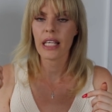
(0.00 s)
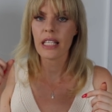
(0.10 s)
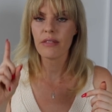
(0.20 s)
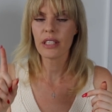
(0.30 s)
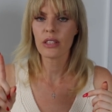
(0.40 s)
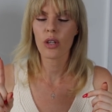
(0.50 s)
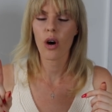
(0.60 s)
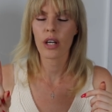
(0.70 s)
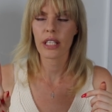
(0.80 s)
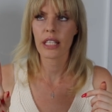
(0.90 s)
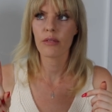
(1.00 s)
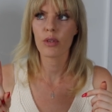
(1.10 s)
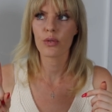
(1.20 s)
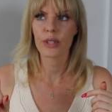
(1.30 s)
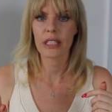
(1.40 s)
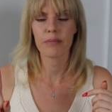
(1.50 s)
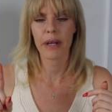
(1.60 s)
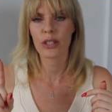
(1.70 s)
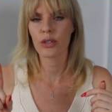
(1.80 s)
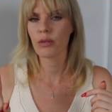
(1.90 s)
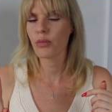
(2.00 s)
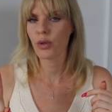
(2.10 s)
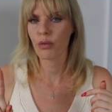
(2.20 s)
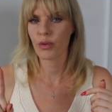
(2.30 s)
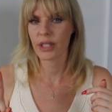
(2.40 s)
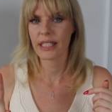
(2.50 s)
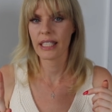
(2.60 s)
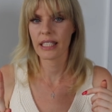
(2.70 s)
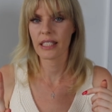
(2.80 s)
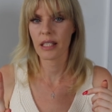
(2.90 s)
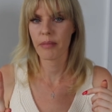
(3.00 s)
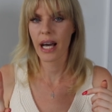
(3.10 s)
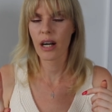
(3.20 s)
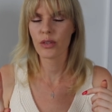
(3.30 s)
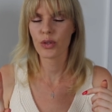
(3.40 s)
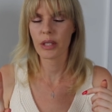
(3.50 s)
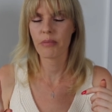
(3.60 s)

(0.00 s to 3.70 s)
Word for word: Even though he will respect you more for setting in a boundary,